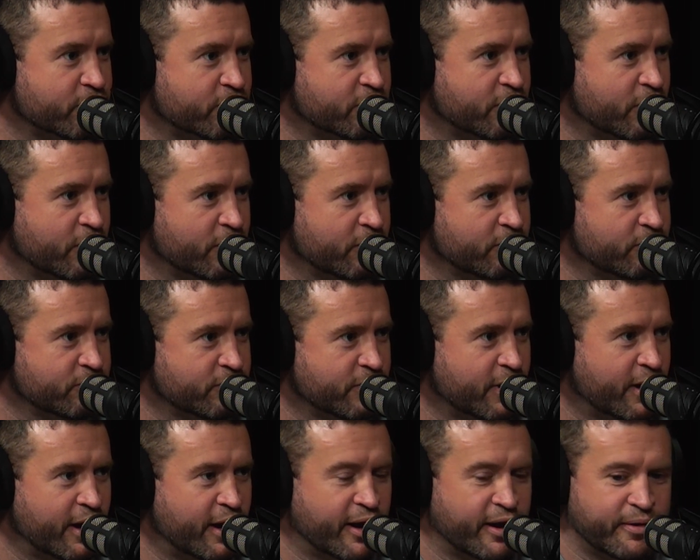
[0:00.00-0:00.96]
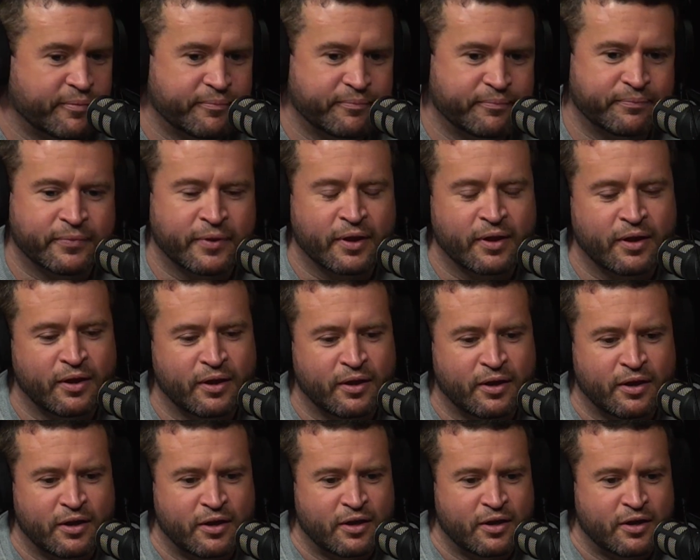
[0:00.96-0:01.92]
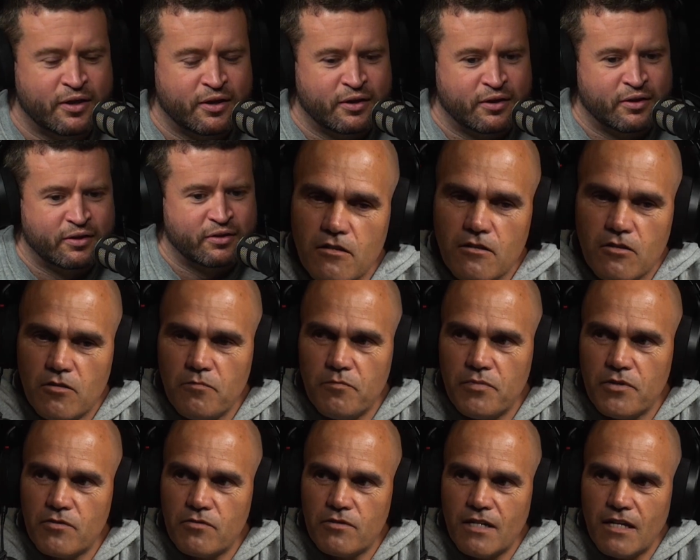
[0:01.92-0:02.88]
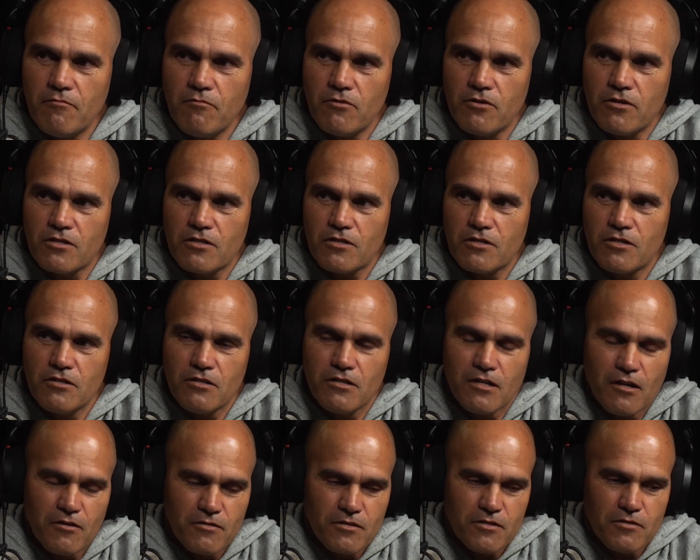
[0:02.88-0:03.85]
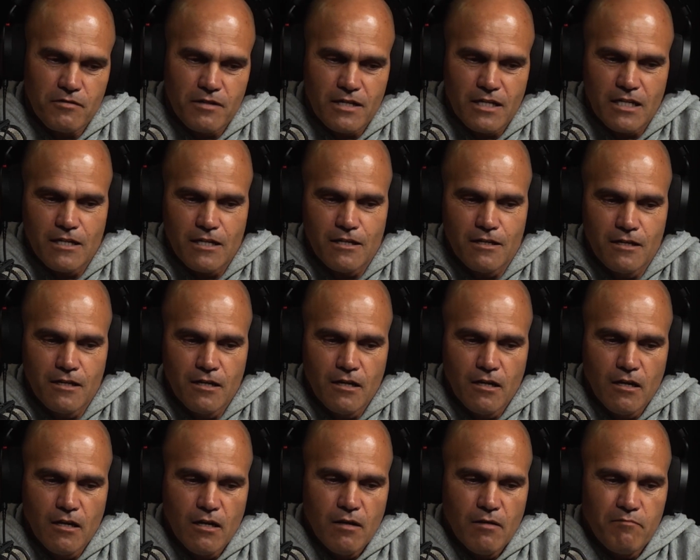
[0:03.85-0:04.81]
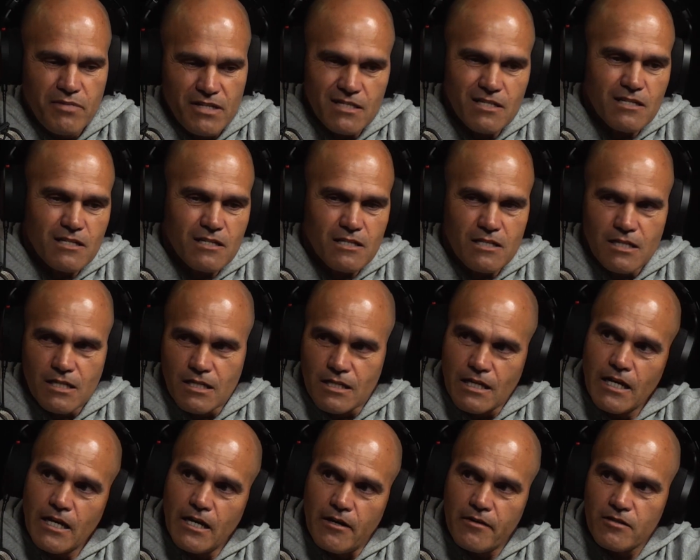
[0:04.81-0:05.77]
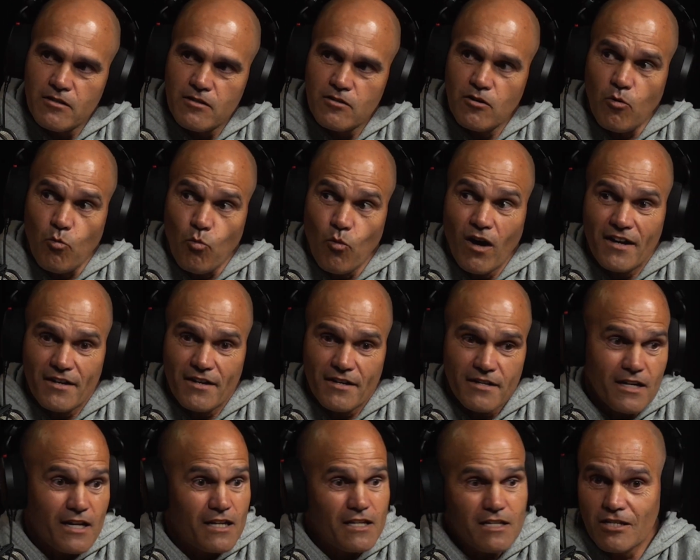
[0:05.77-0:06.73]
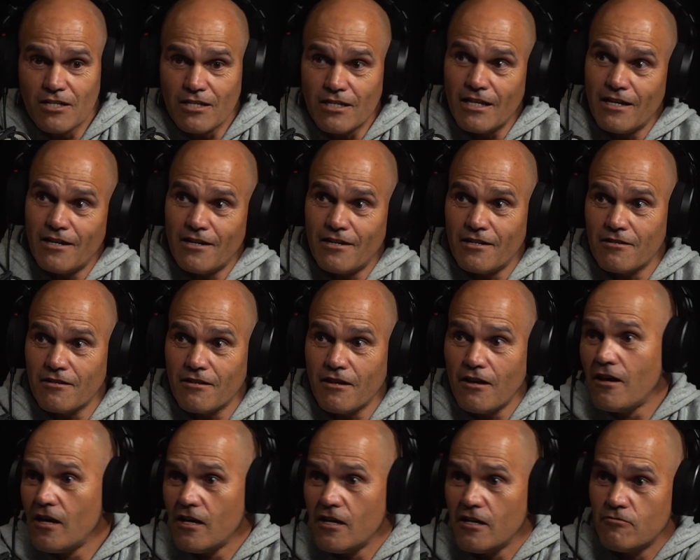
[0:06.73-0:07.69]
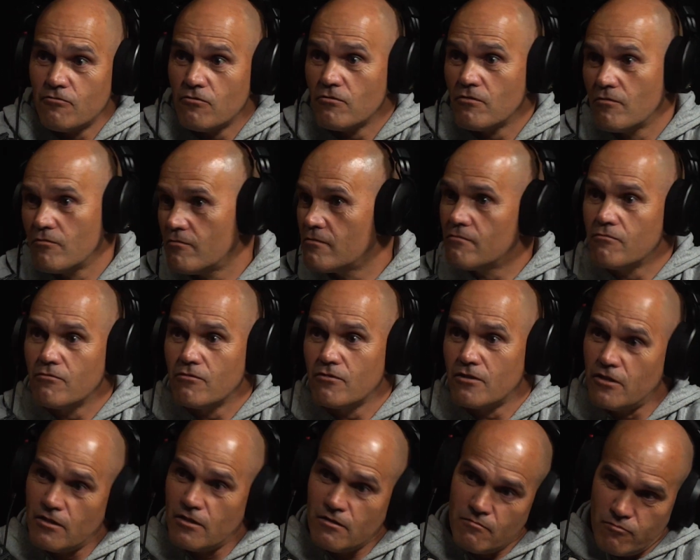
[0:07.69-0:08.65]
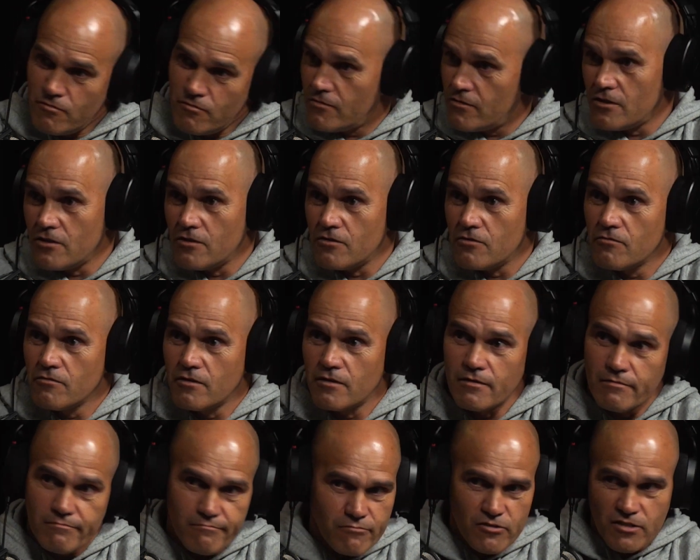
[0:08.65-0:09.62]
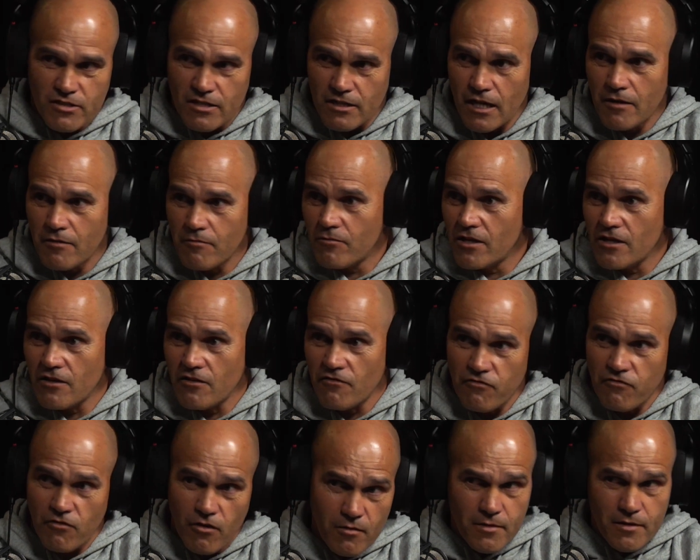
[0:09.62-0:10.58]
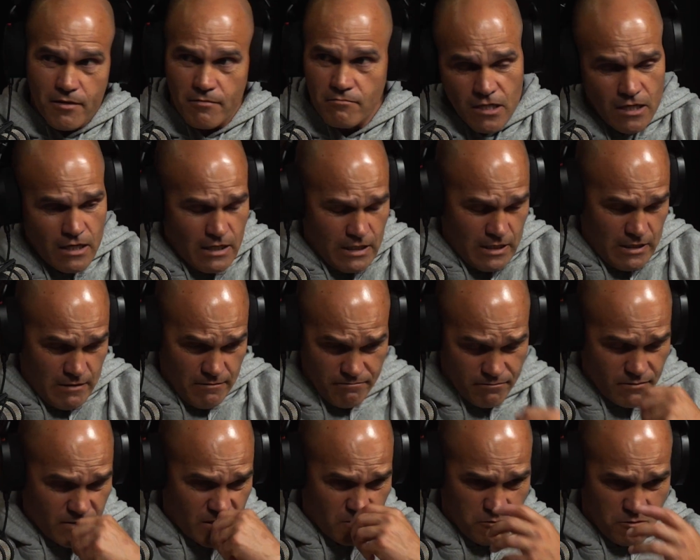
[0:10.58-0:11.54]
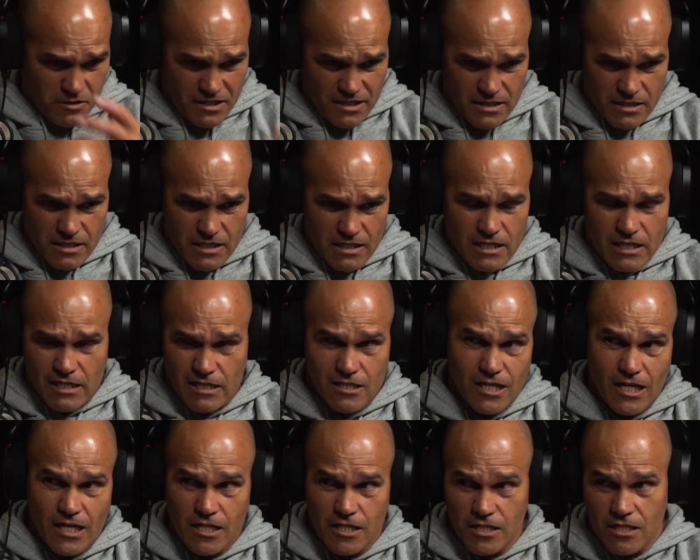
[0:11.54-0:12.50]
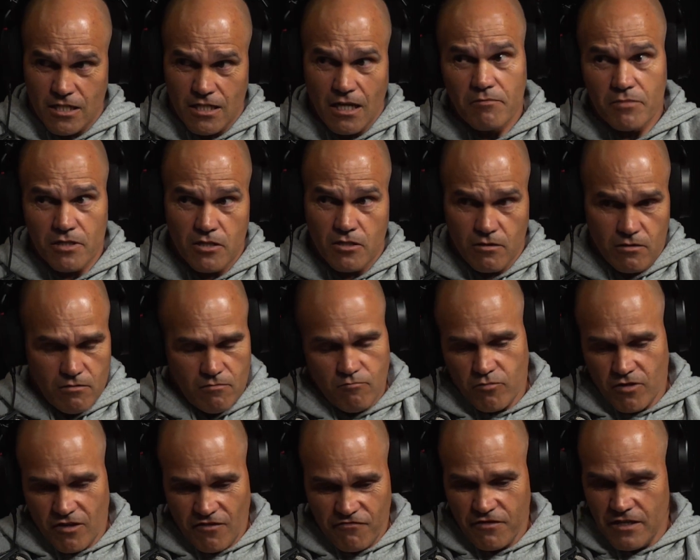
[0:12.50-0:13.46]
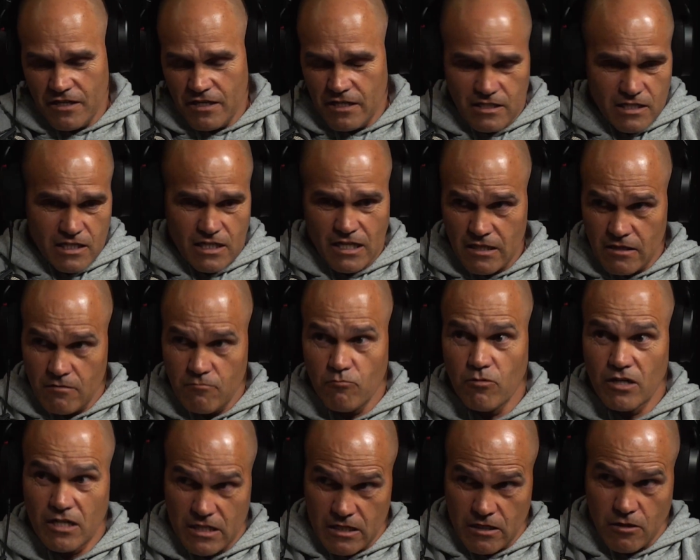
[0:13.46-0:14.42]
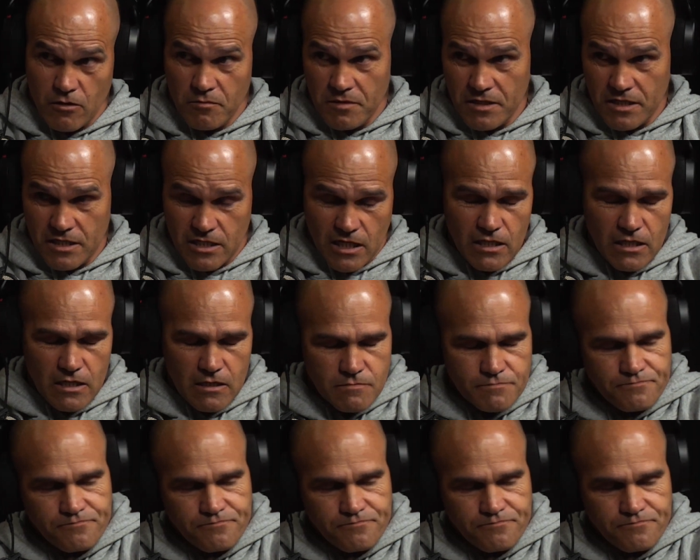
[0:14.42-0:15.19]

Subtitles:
Absolutely. And you build networks. You go to any business thing now, you got one day to sit down and go, hey, Drew, what are you doing? What's your name? Where you from? And sweet, let's exchange numbers. We fit in together and we're going to help each other.